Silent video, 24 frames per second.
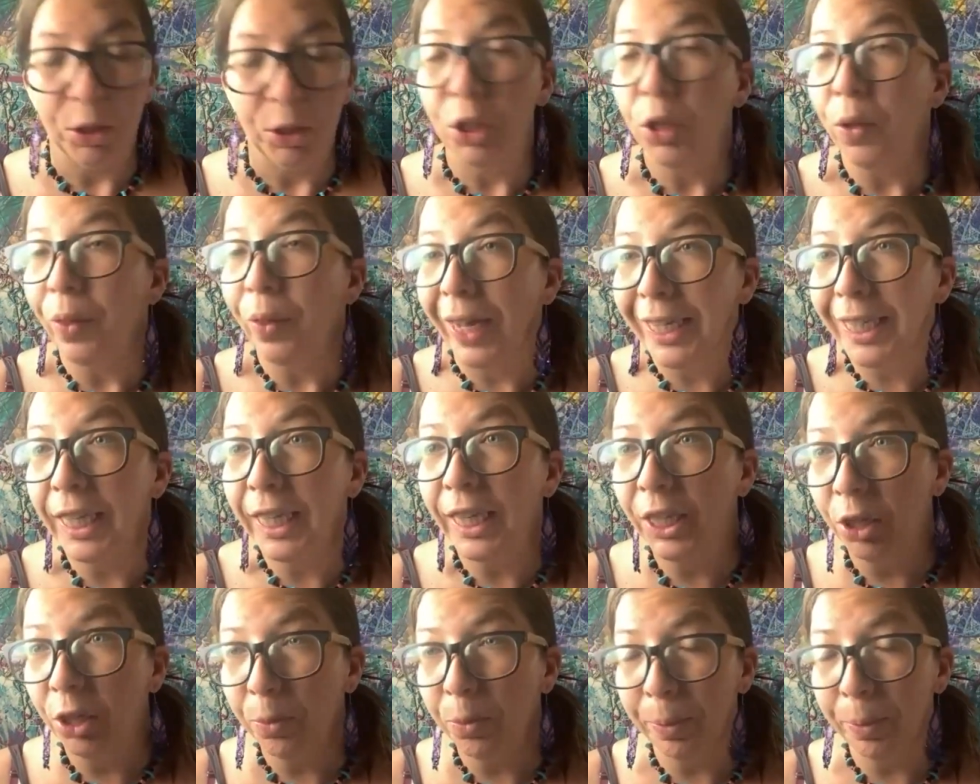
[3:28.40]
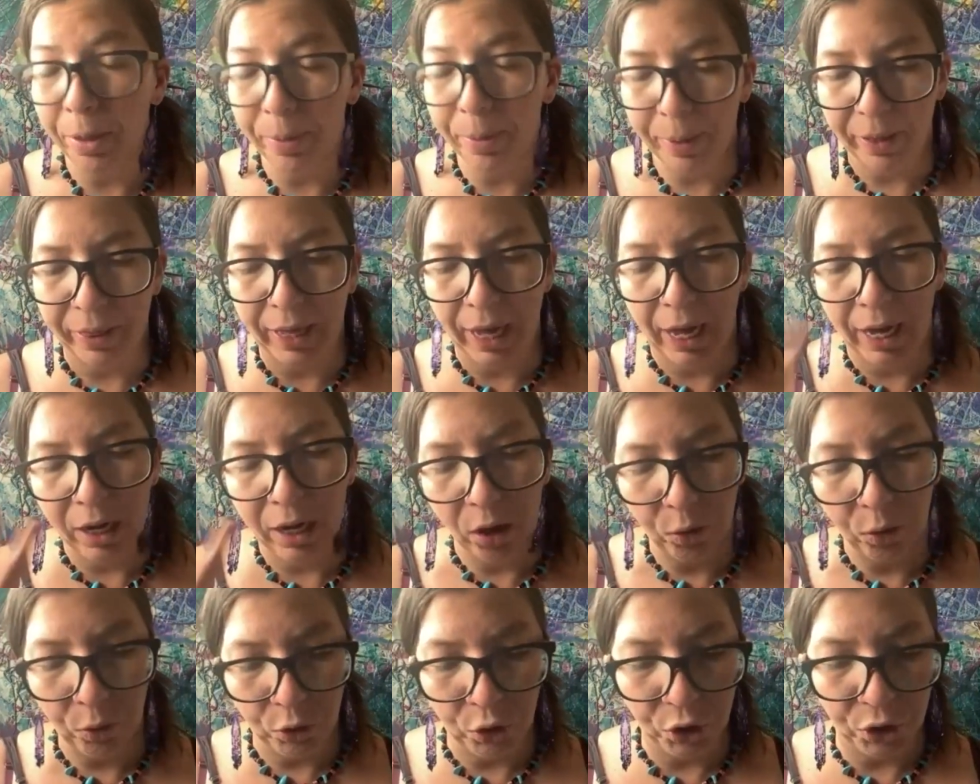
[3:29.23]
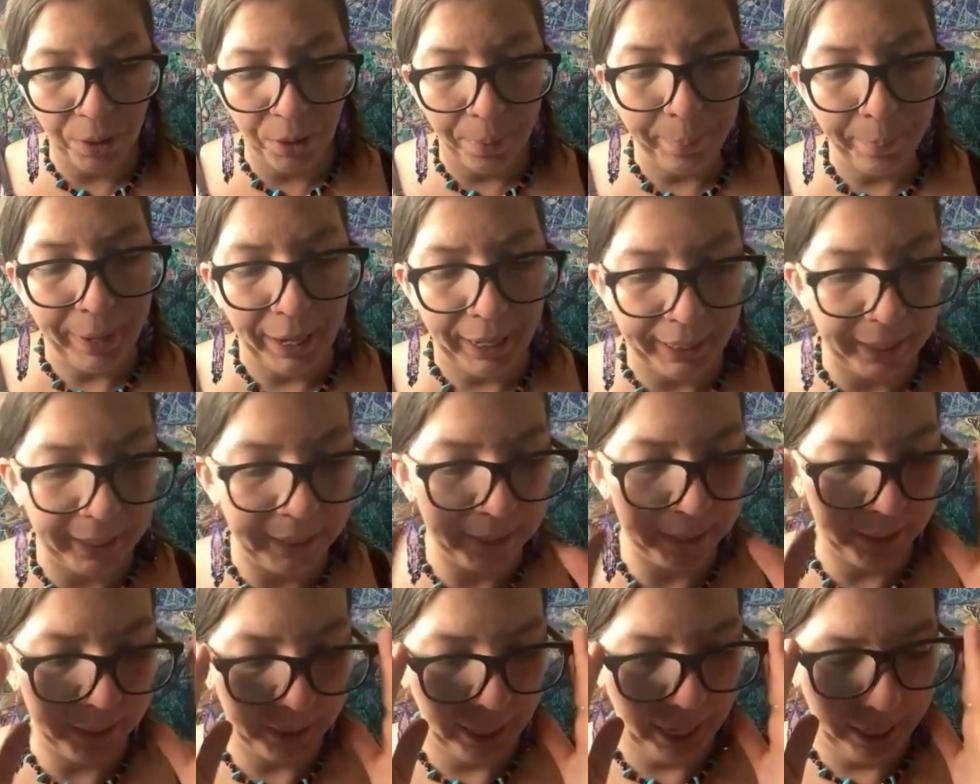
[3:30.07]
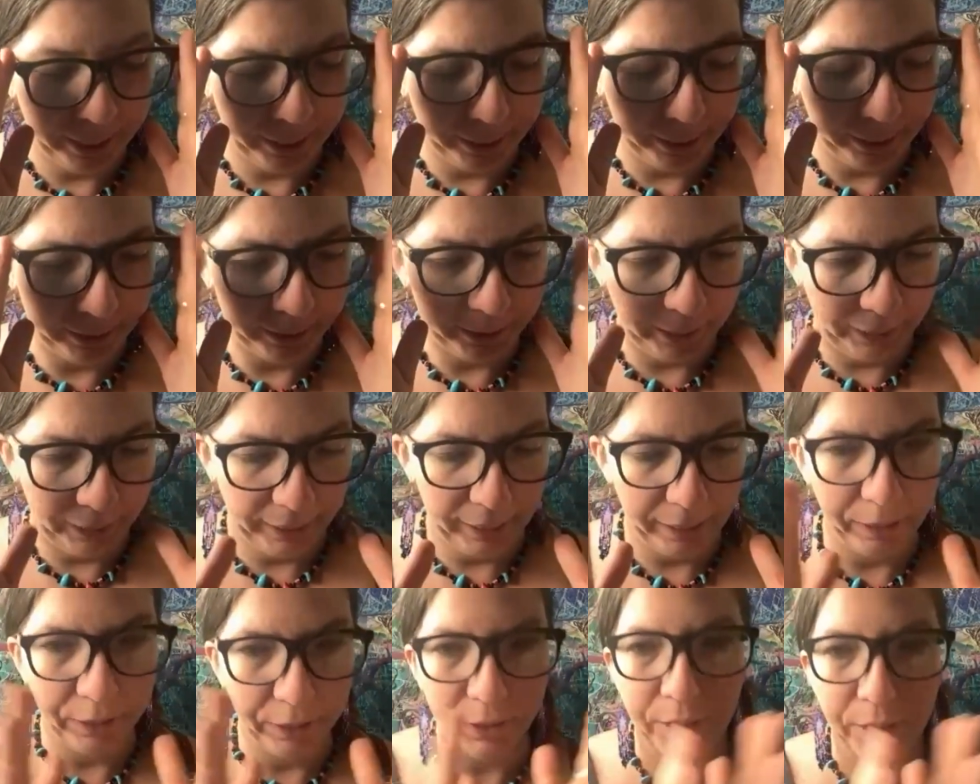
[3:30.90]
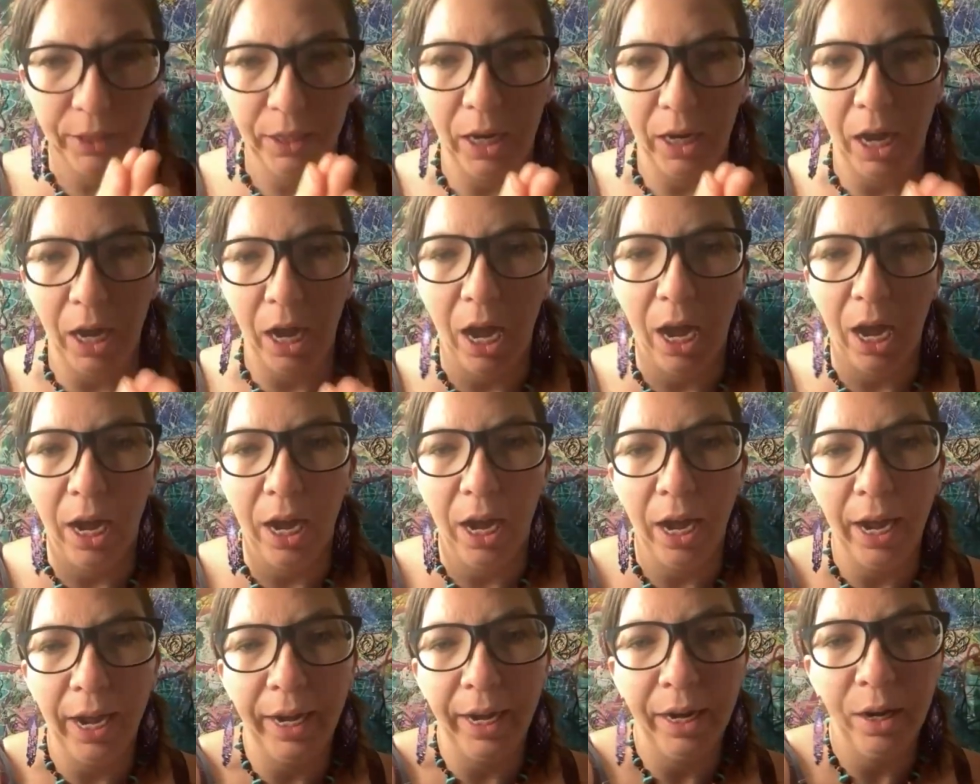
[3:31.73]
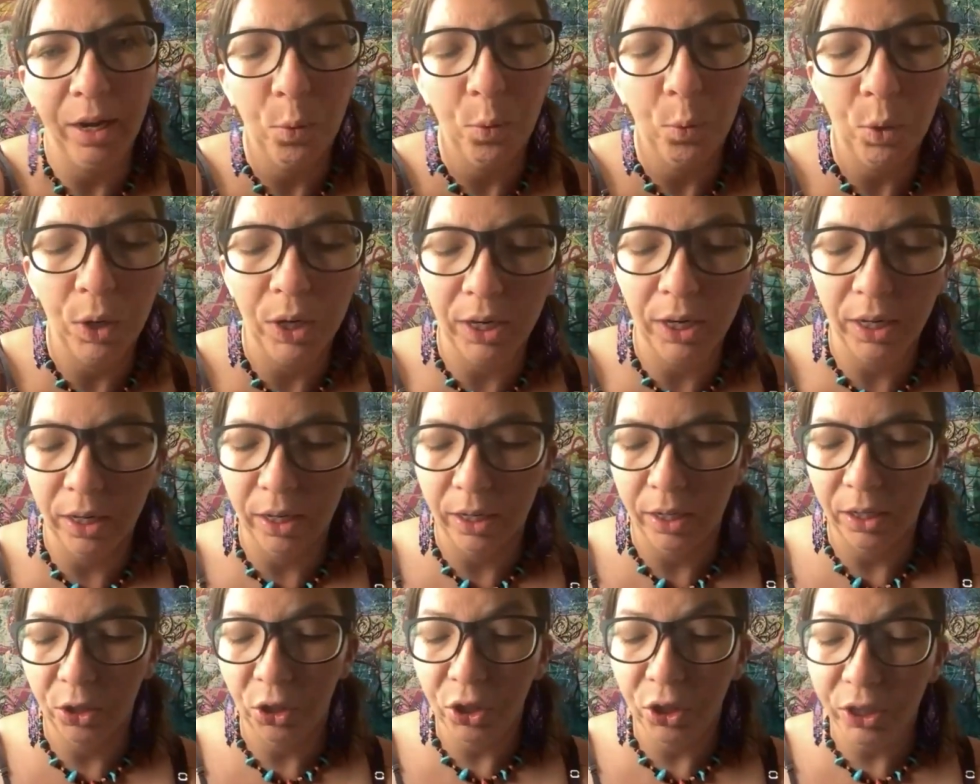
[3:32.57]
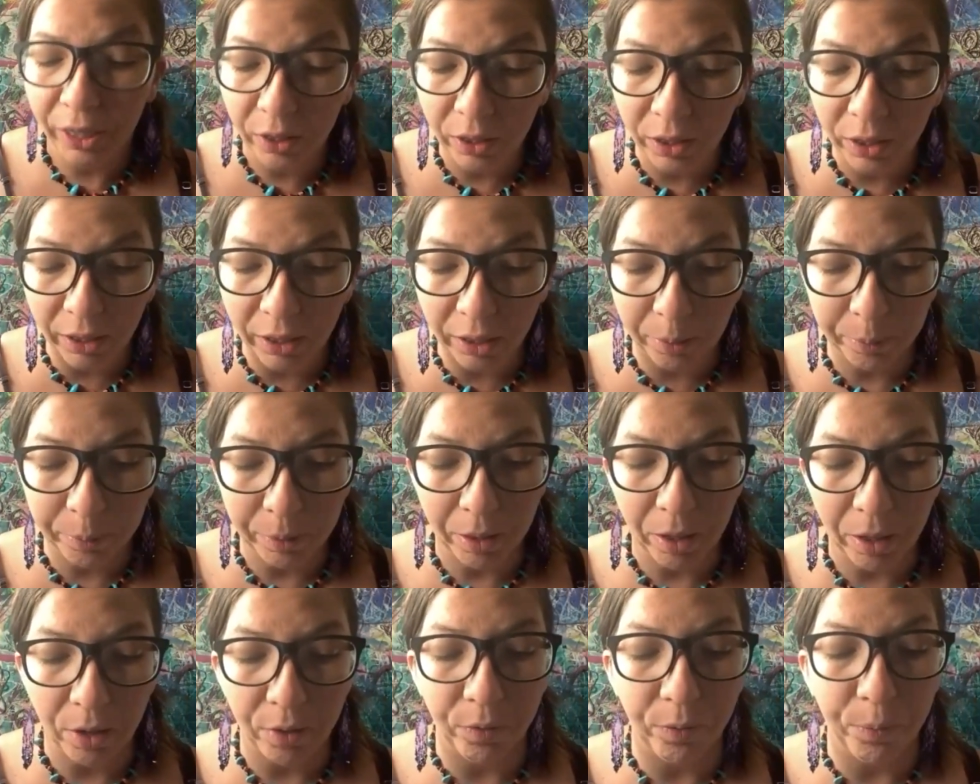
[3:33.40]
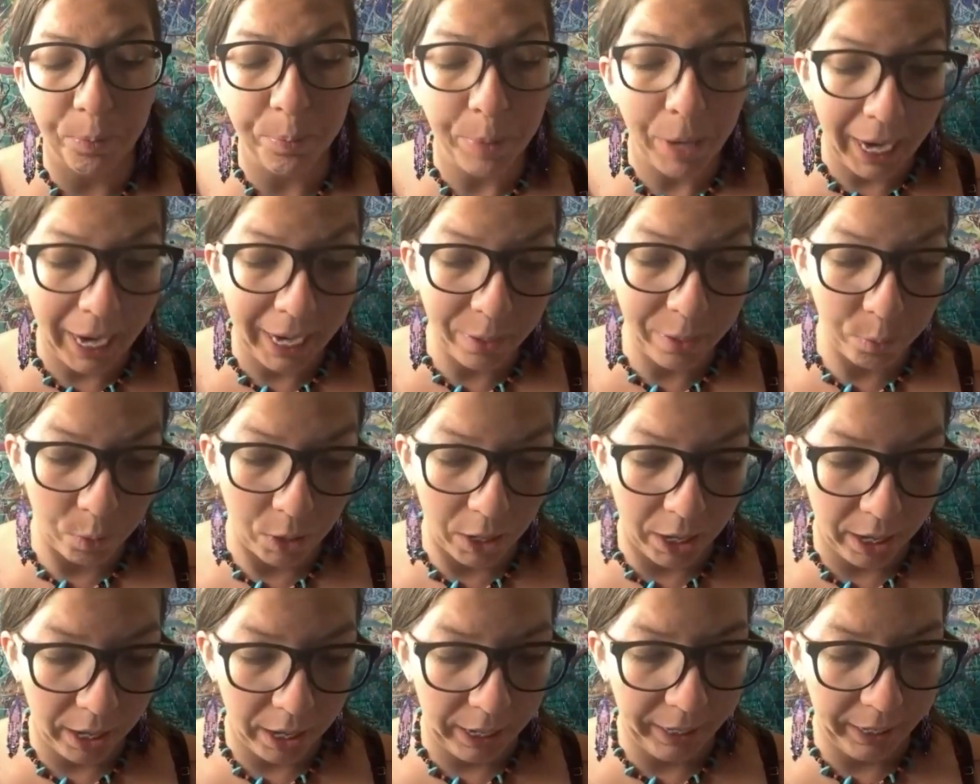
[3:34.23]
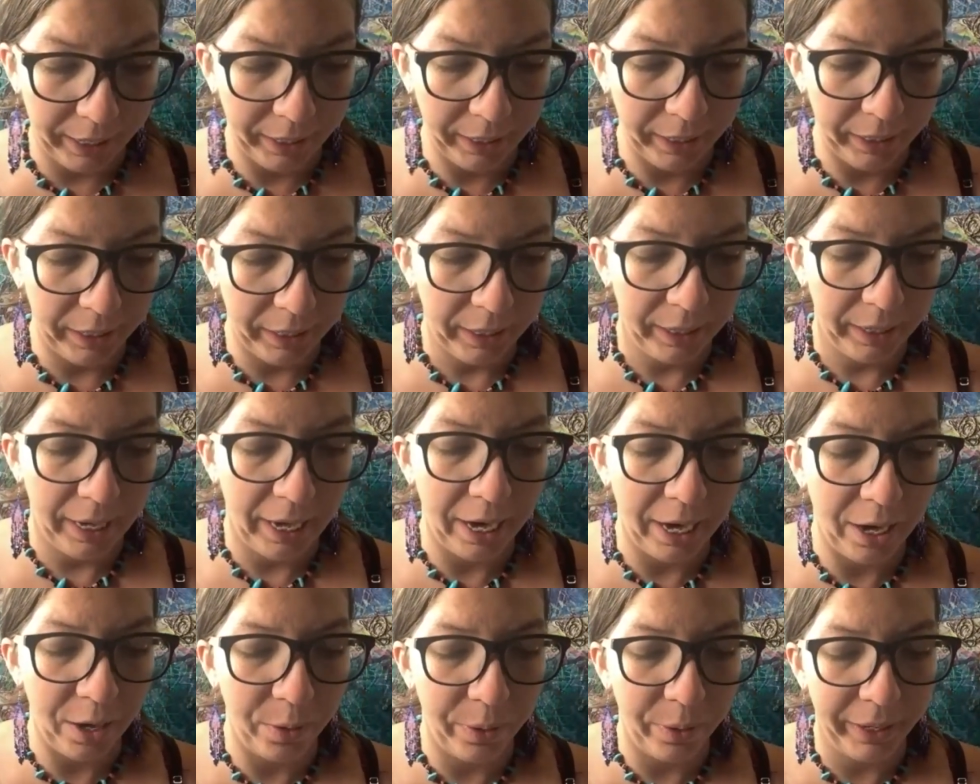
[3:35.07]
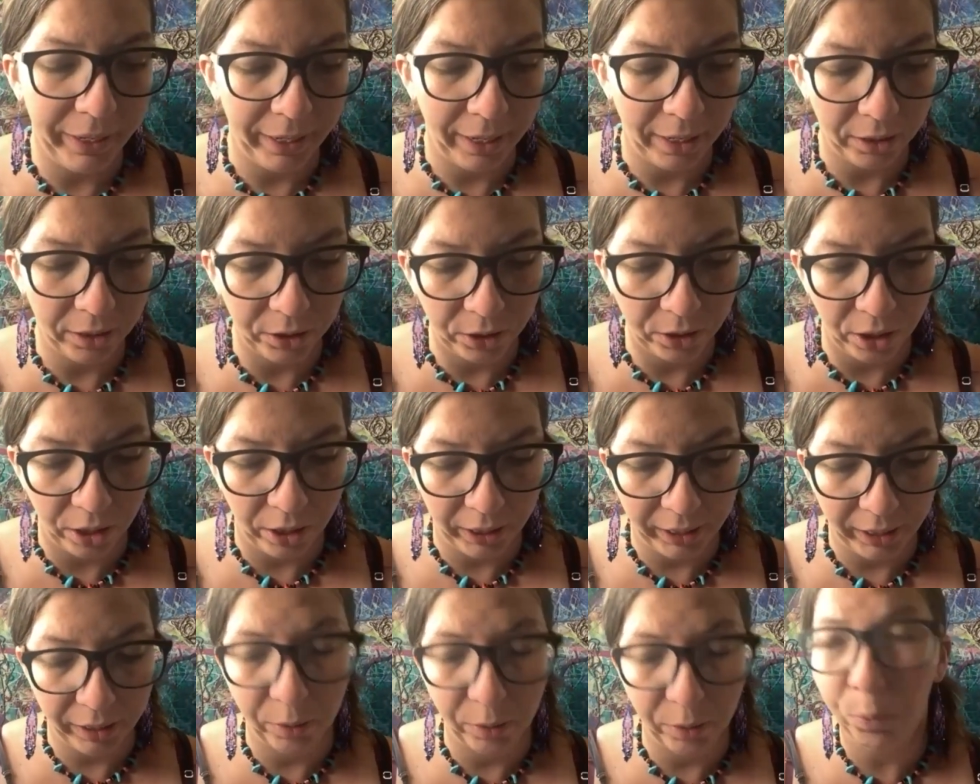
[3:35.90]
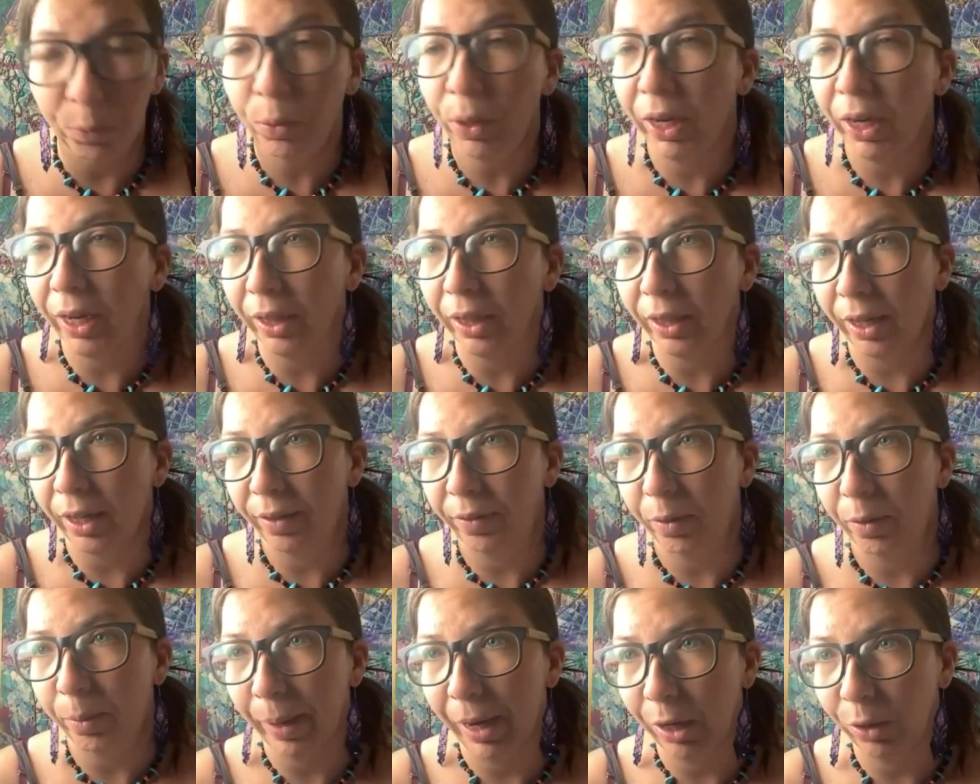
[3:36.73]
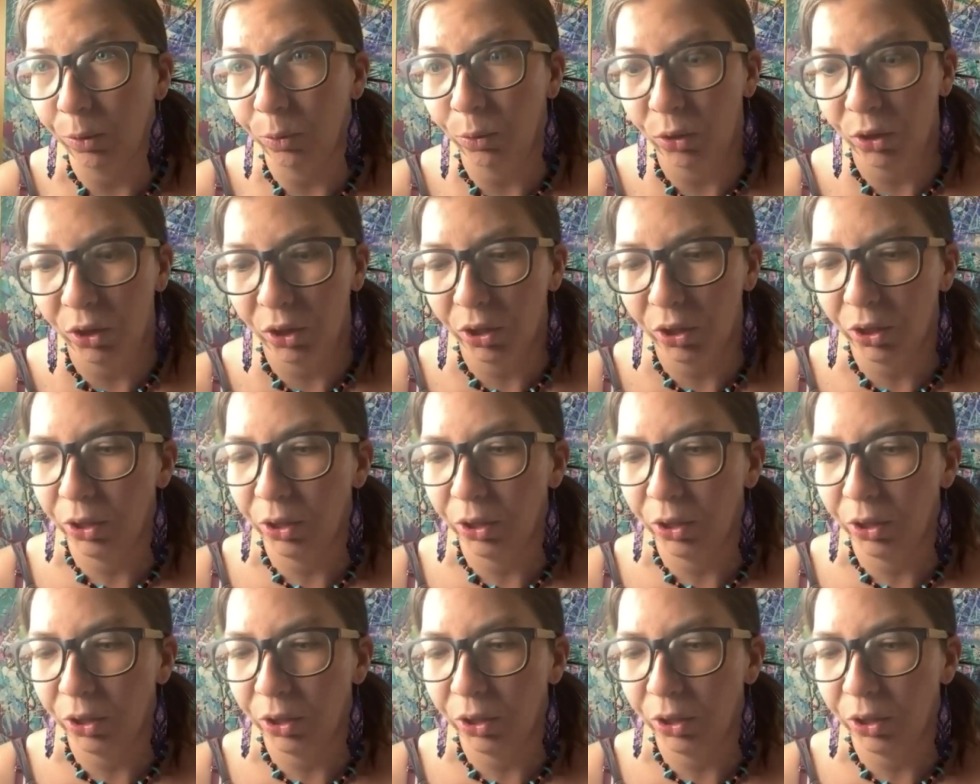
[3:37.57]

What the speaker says: So that's a little bit about that. I'll jump back into that in a second. I want to share a little bit of my why and how I got started and what I love about